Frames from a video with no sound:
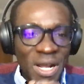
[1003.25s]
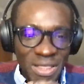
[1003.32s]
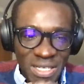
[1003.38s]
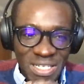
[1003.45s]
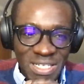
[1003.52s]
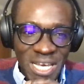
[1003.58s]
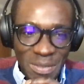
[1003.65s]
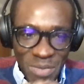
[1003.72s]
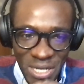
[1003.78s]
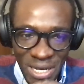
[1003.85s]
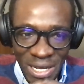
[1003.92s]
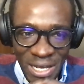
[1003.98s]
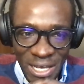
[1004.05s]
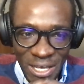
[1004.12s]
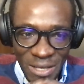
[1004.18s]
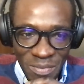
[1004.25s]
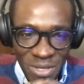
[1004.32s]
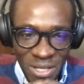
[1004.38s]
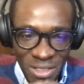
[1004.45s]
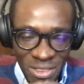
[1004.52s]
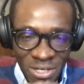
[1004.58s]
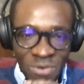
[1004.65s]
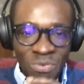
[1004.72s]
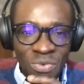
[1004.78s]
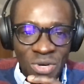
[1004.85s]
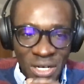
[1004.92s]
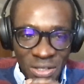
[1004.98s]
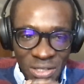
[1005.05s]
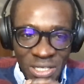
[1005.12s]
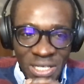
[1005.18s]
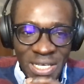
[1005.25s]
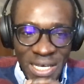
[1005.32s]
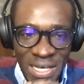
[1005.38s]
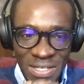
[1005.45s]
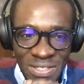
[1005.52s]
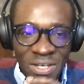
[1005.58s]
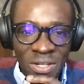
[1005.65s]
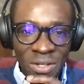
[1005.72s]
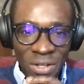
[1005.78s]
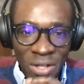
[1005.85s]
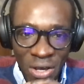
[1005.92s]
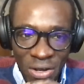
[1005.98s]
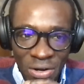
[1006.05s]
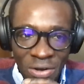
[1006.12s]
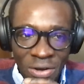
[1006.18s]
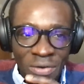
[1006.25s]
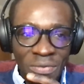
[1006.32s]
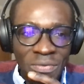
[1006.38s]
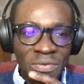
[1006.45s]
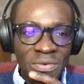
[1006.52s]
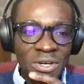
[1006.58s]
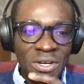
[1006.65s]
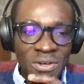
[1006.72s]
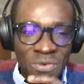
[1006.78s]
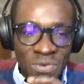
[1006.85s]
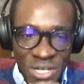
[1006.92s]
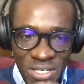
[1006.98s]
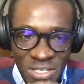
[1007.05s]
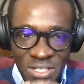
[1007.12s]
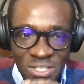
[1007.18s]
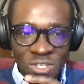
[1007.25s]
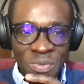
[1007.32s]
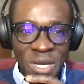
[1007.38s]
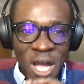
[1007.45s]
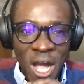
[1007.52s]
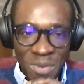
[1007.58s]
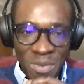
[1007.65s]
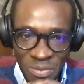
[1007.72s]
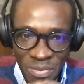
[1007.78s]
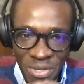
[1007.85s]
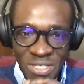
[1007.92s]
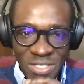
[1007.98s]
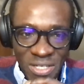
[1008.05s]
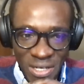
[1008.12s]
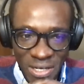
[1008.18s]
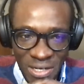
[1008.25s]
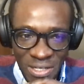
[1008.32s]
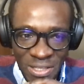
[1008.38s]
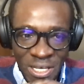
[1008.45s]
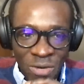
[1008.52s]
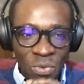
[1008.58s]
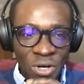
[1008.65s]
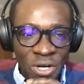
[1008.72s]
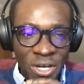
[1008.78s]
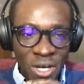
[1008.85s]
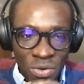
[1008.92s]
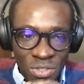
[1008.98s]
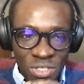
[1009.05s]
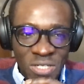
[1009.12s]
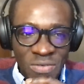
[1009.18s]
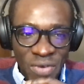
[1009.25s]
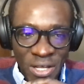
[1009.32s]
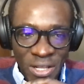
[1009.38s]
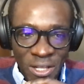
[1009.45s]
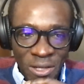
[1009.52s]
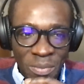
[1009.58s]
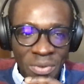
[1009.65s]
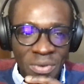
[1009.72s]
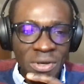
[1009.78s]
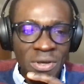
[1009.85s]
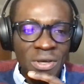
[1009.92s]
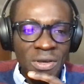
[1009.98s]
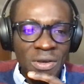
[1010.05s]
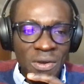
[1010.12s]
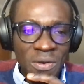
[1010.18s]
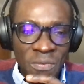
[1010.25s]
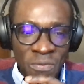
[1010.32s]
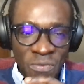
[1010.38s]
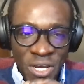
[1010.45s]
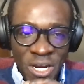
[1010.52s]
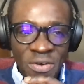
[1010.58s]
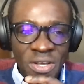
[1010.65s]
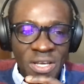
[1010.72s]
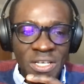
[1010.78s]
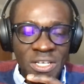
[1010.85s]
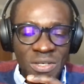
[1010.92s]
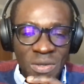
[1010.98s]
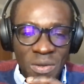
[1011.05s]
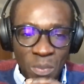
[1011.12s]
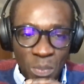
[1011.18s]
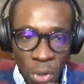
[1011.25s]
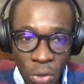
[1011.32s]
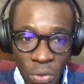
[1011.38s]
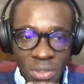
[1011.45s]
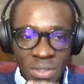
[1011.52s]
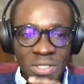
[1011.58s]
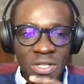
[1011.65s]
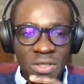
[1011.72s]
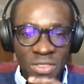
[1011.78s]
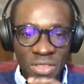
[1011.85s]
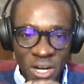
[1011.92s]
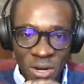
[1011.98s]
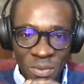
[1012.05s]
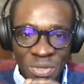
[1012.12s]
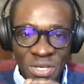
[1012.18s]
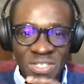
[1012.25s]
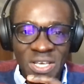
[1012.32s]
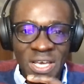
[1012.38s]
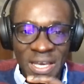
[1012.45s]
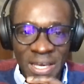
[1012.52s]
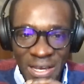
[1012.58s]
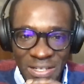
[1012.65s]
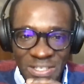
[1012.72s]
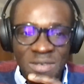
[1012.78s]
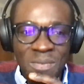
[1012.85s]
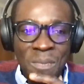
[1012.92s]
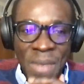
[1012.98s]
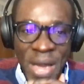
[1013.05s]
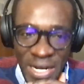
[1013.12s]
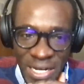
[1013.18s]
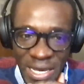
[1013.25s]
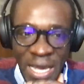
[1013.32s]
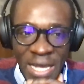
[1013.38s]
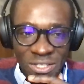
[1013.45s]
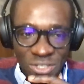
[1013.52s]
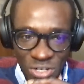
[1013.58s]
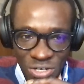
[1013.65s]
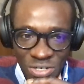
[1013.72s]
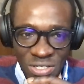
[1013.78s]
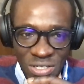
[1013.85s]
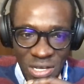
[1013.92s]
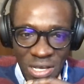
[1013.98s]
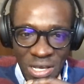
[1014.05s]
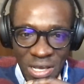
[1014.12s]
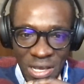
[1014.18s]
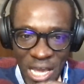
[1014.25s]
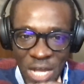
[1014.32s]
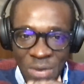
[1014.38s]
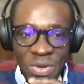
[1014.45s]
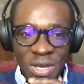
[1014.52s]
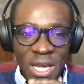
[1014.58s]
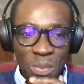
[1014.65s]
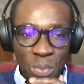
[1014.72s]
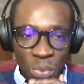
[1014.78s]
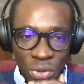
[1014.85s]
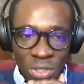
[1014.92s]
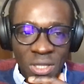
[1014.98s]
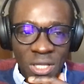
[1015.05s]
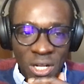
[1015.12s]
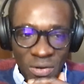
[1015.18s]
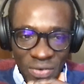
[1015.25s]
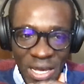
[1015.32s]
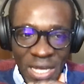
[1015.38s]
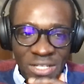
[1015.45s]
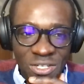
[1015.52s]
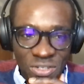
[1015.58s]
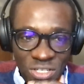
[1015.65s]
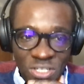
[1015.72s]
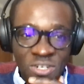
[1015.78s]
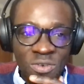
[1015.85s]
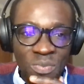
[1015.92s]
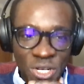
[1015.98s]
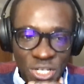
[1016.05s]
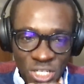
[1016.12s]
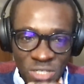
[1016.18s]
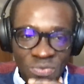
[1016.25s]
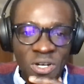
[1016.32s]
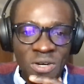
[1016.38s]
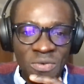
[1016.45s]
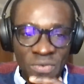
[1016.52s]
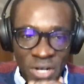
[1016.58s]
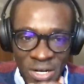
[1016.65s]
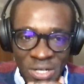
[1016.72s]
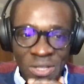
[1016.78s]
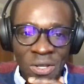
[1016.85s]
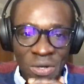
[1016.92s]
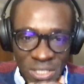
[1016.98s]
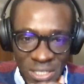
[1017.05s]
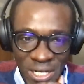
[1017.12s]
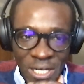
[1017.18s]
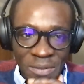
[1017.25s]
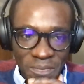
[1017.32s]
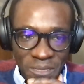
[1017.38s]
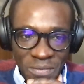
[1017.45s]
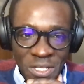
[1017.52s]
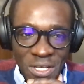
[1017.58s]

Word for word: but at the same time, there really is a lot of reason to be optimistic that we're going to develop very potent therapies against many cancers, and we can put a lot of cancers in remission for a very long time.